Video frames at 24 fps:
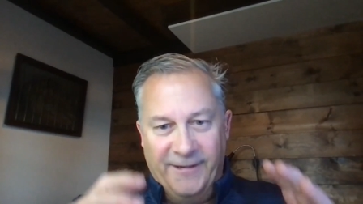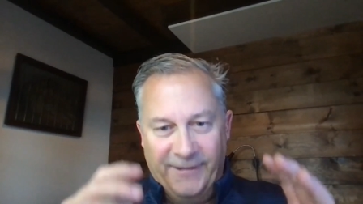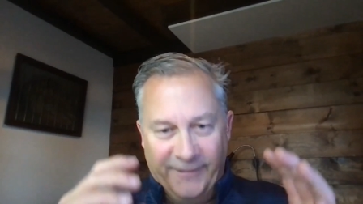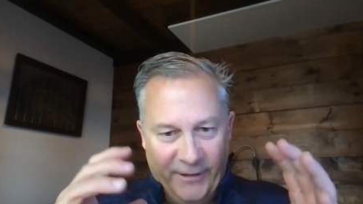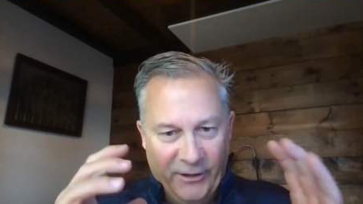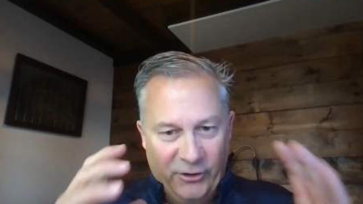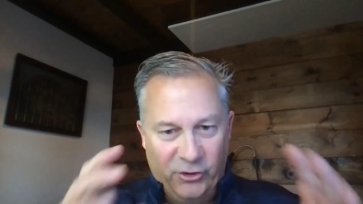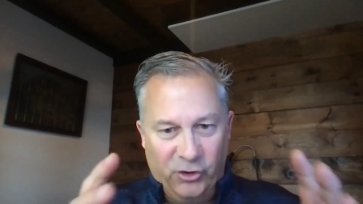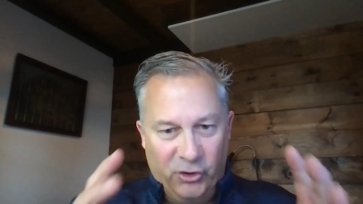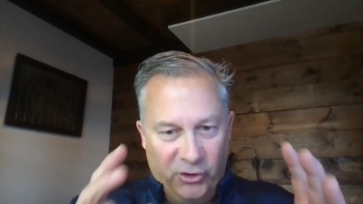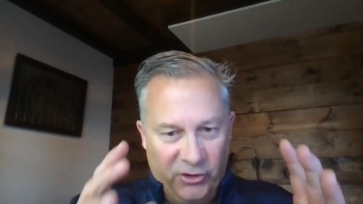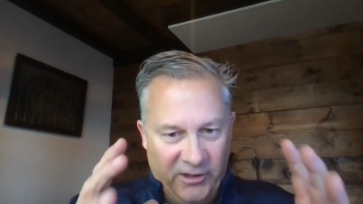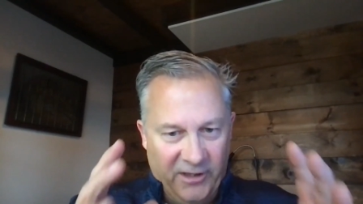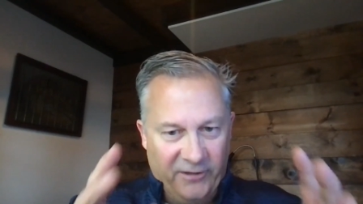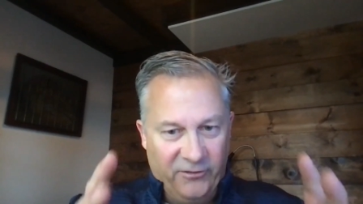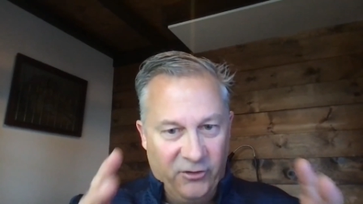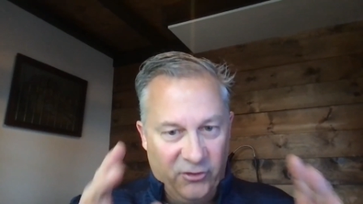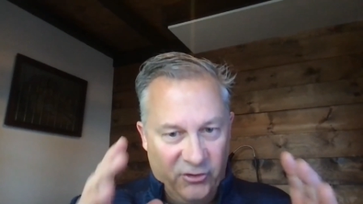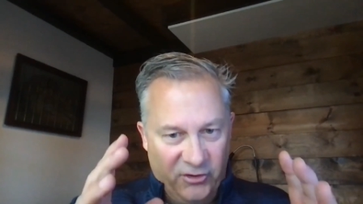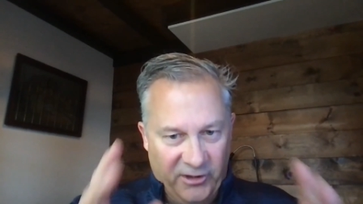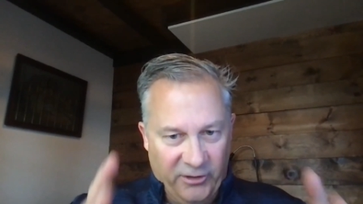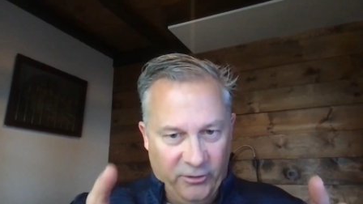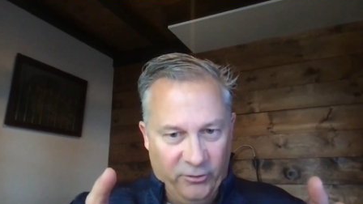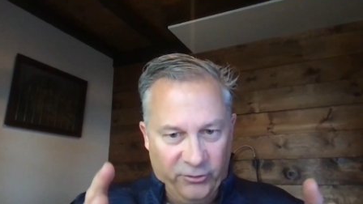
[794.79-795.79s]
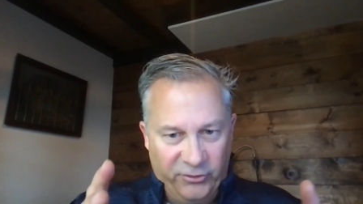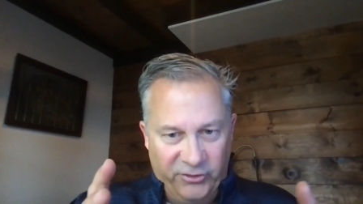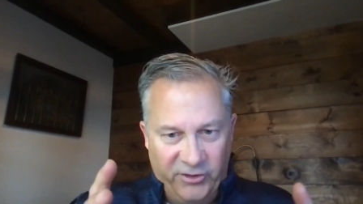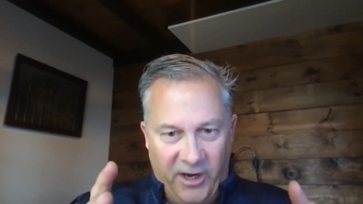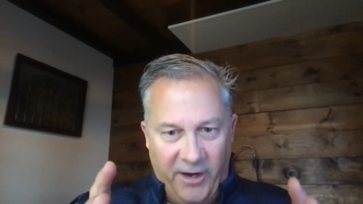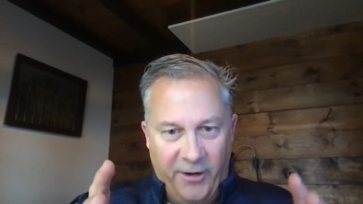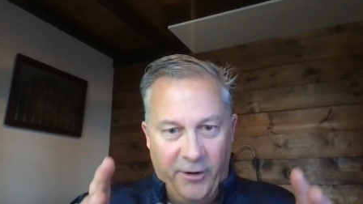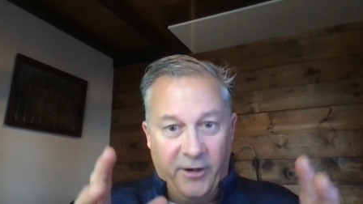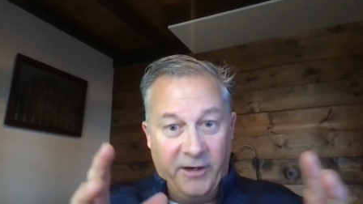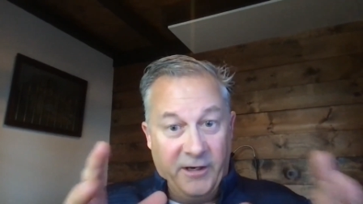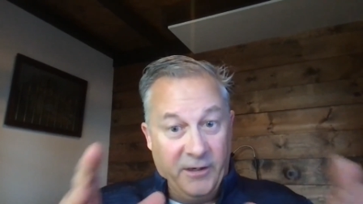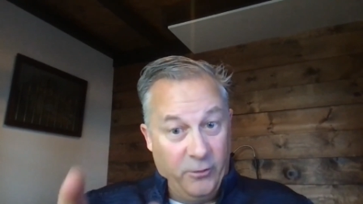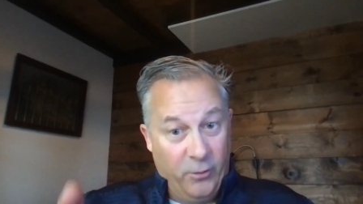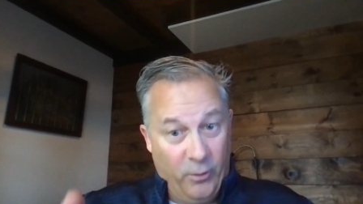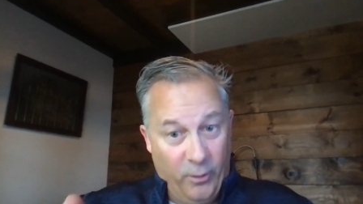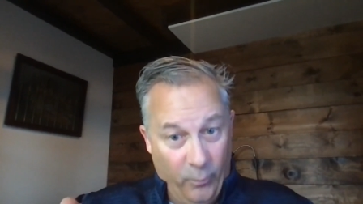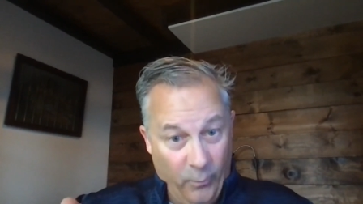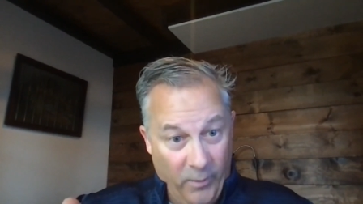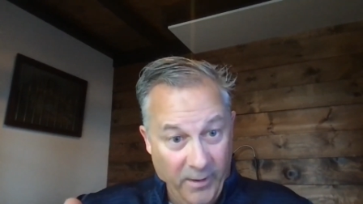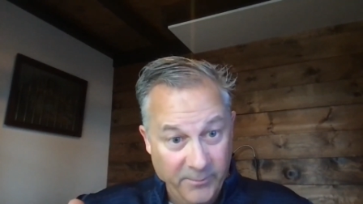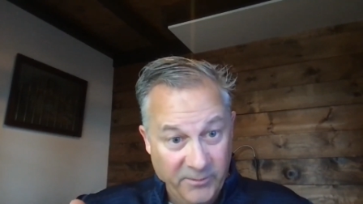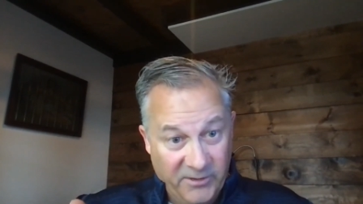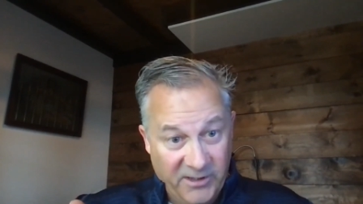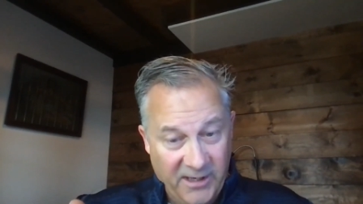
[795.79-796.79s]
Let's just get the single sign-on into our
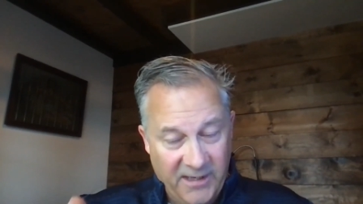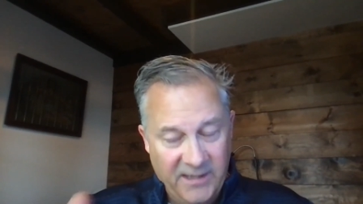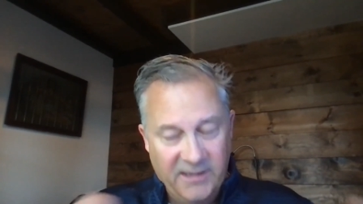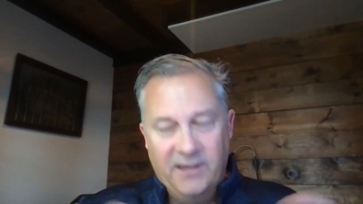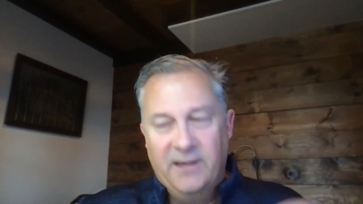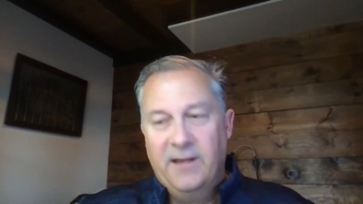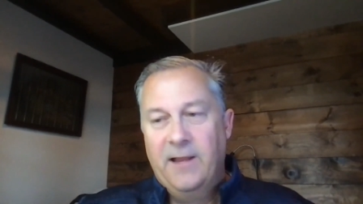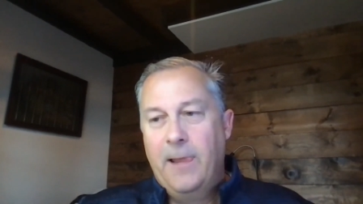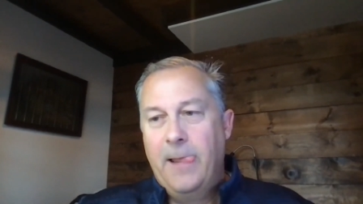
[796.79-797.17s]
website.